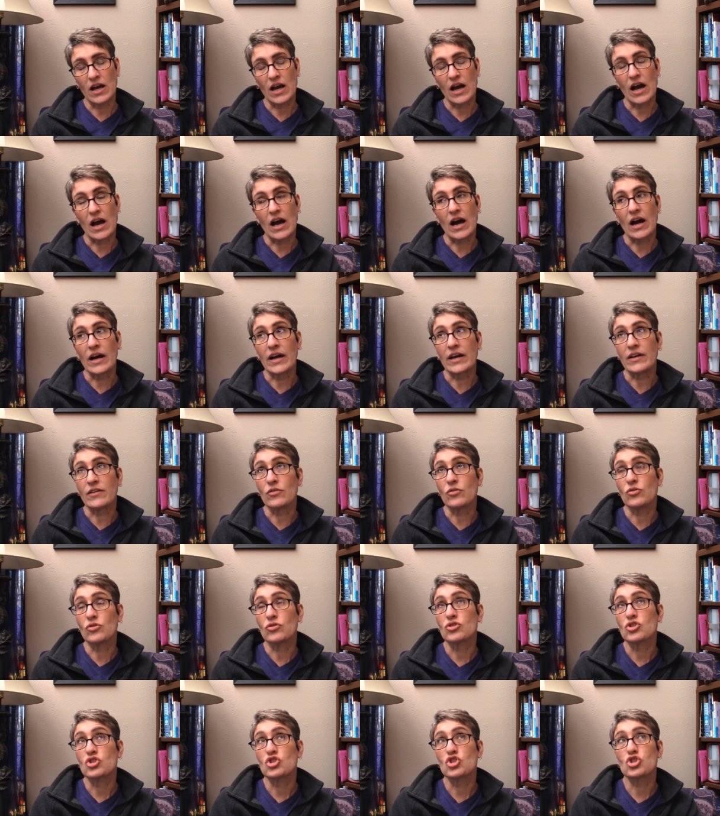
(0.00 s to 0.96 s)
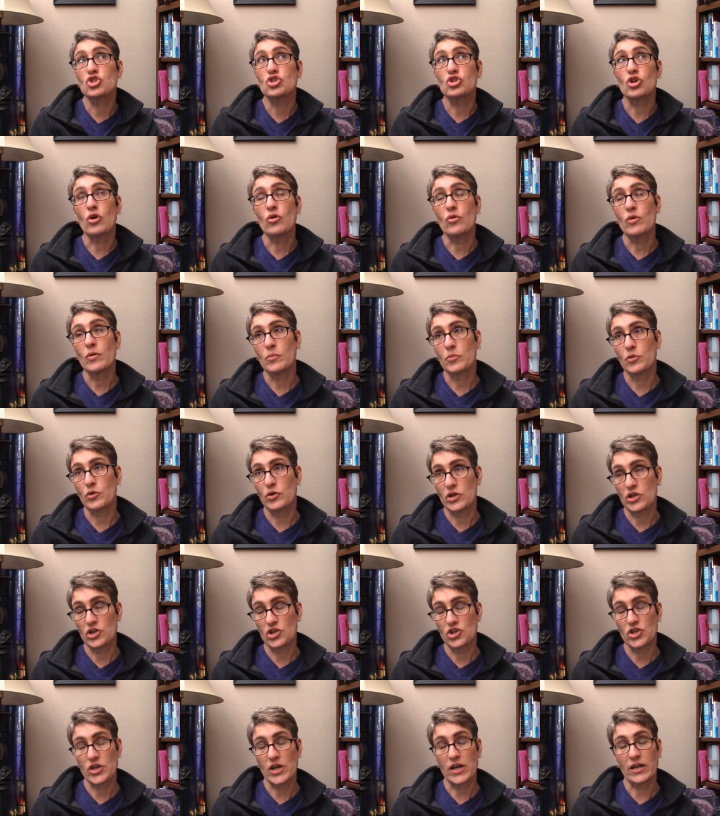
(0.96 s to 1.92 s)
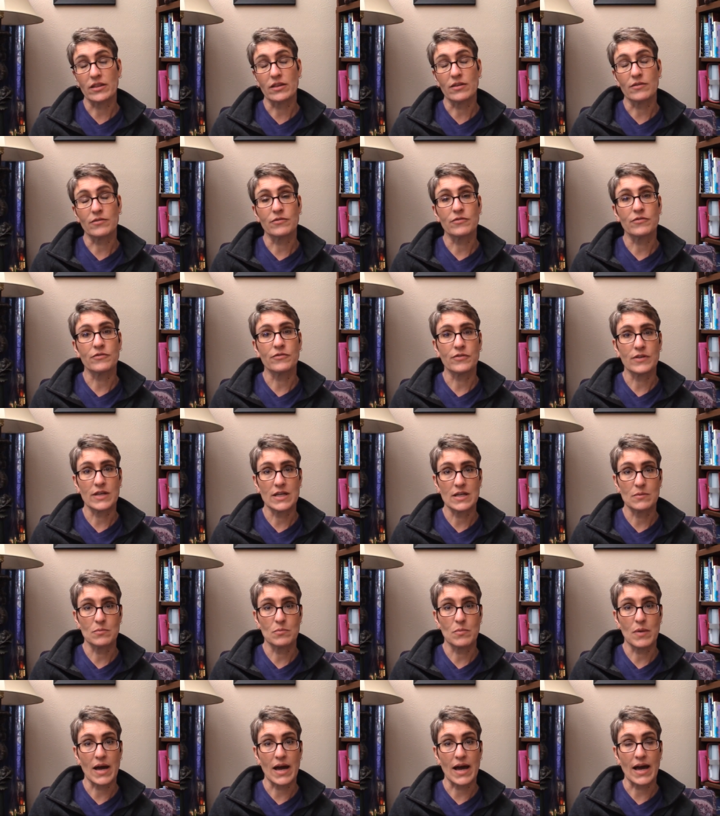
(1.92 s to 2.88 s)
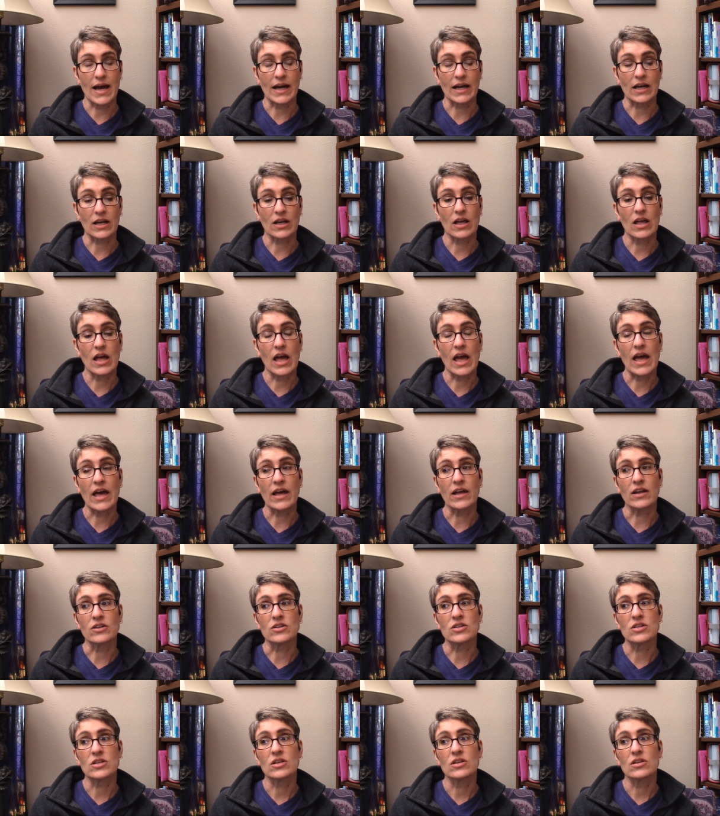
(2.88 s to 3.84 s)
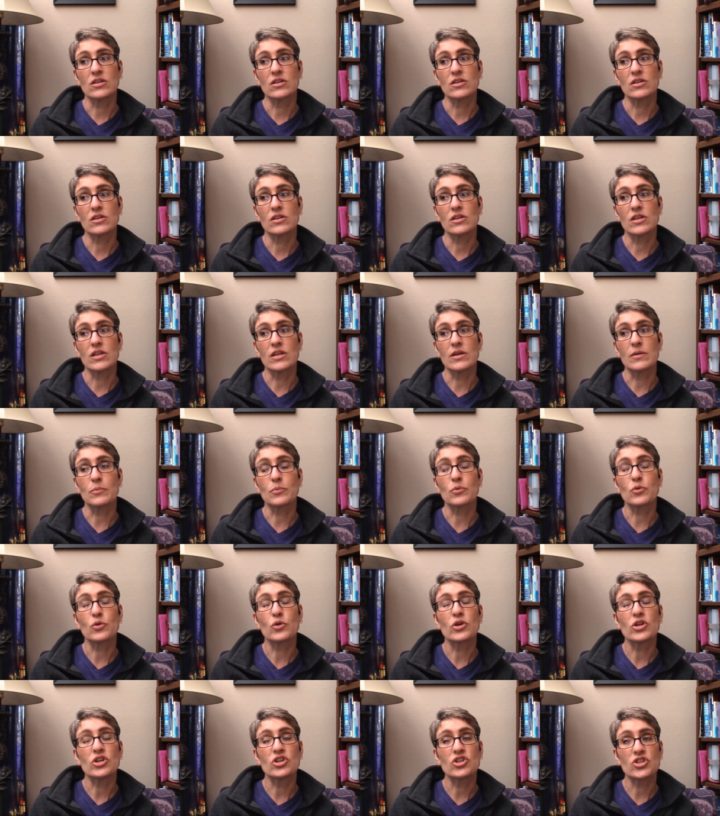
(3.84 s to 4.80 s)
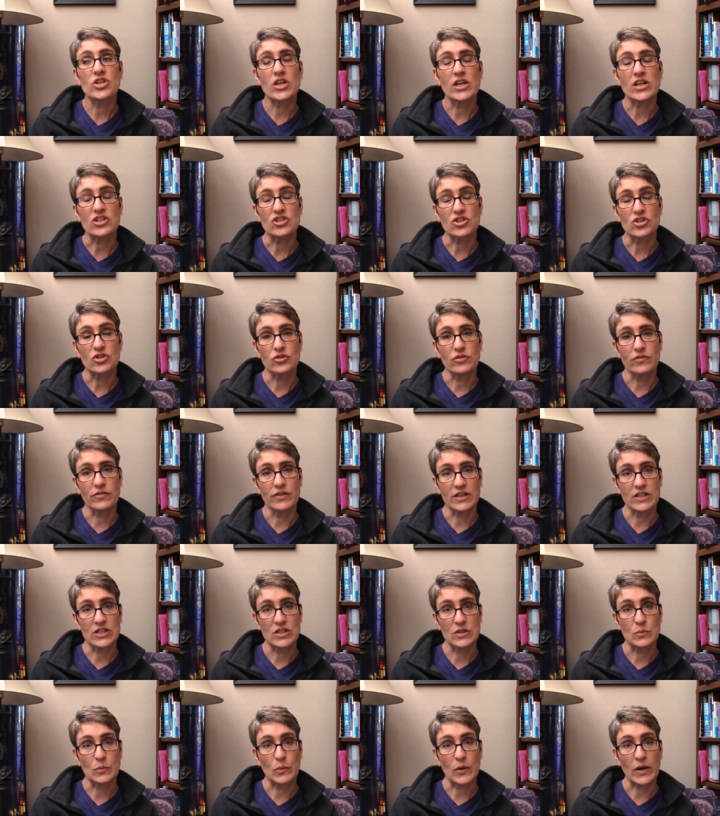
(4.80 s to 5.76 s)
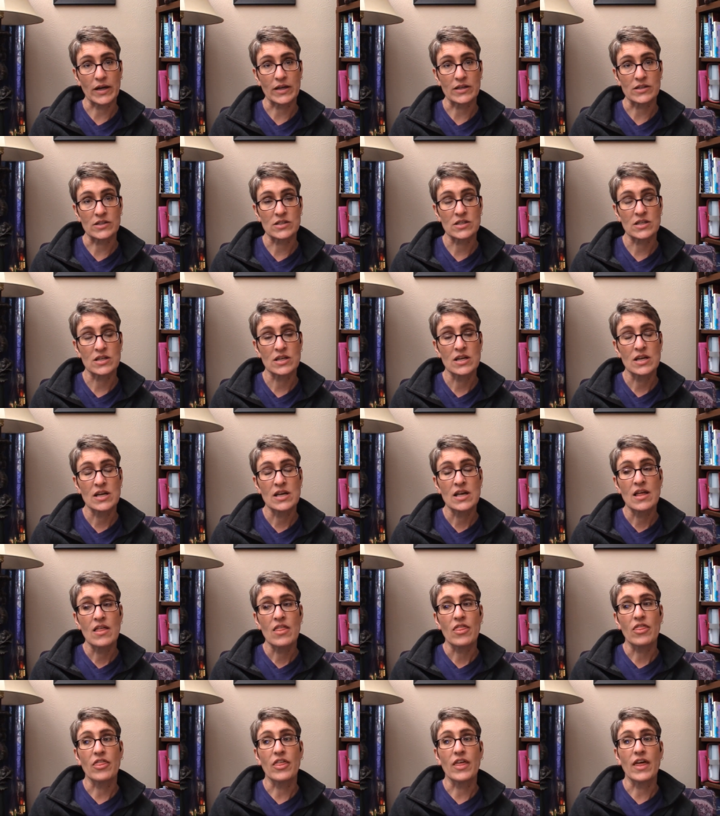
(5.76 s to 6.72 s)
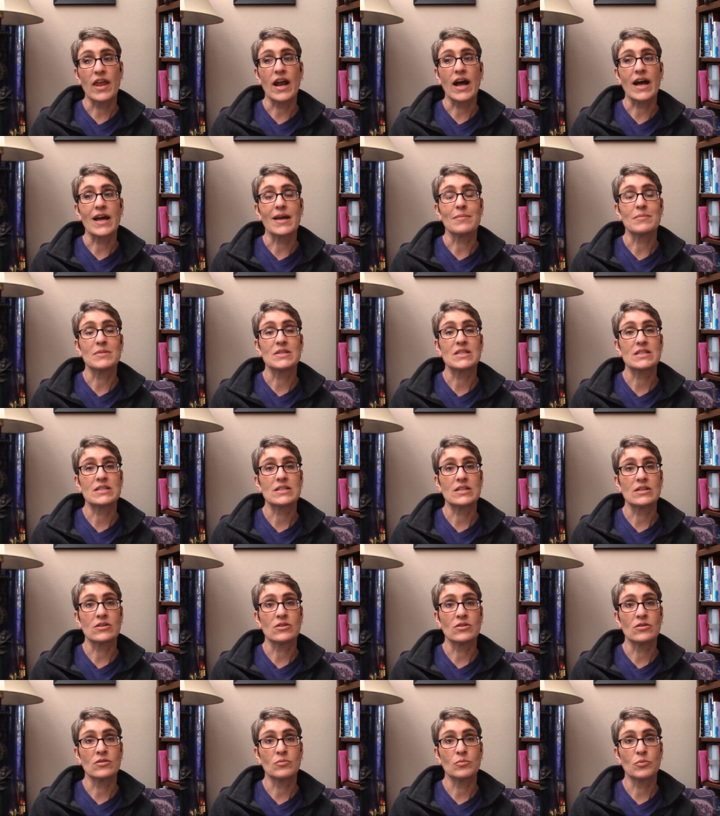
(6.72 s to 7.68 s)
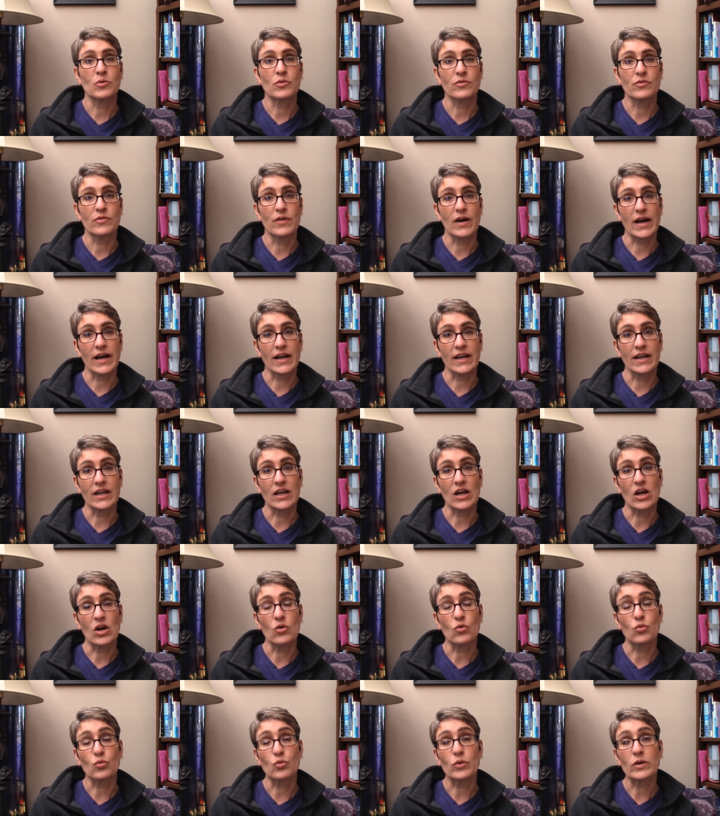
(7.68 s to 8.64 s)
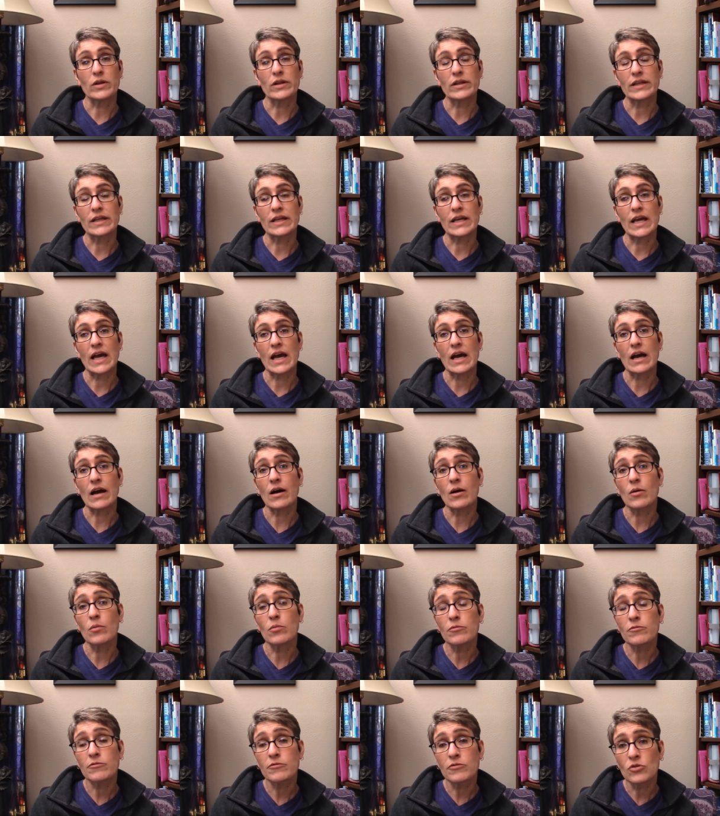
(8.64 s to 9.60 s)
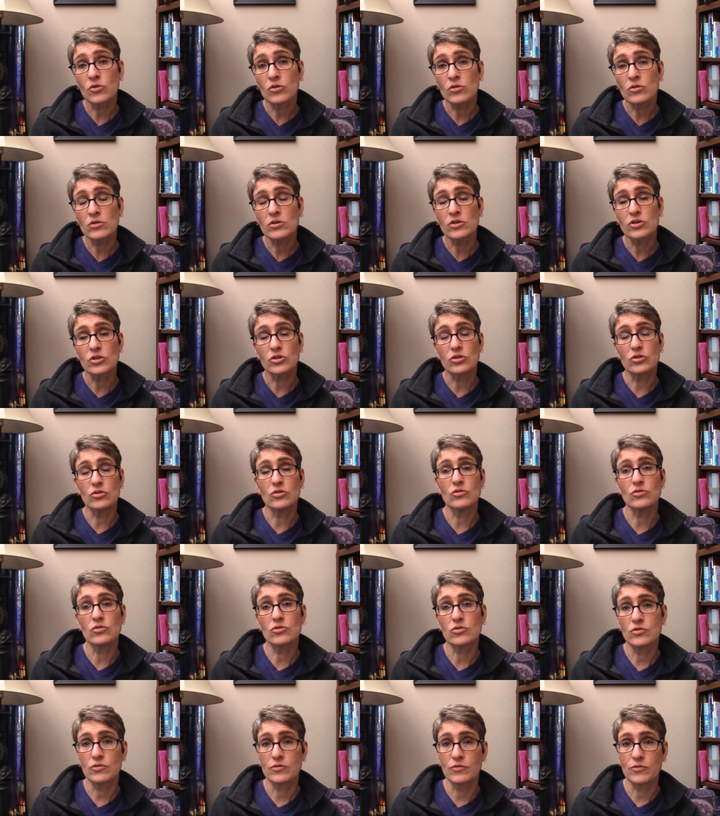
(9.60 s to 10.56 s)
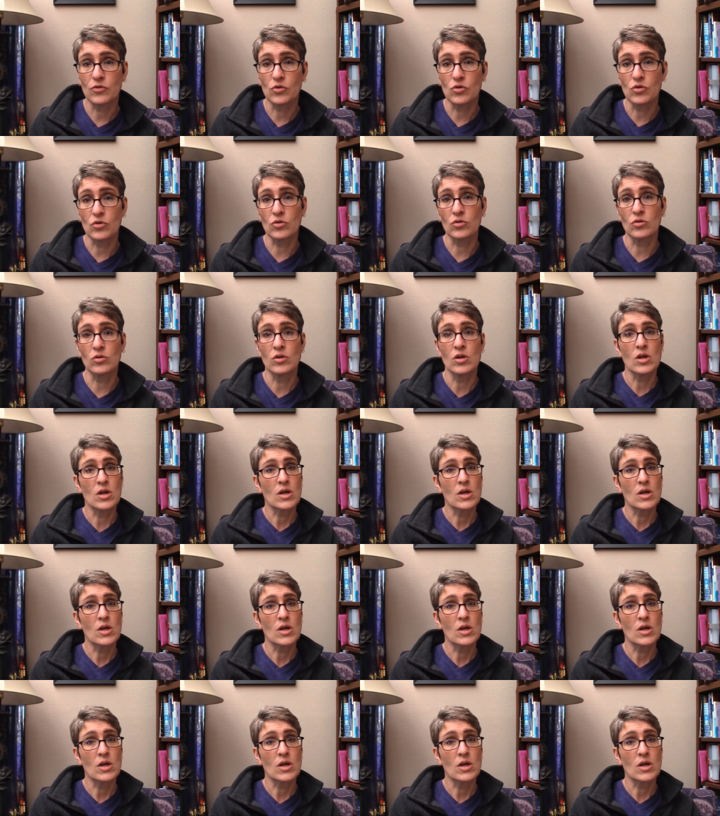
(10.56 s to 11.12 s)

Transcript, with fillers: I so appreciate the feedback and the appreciation you've expressed, that I am still providing a really helpful, useful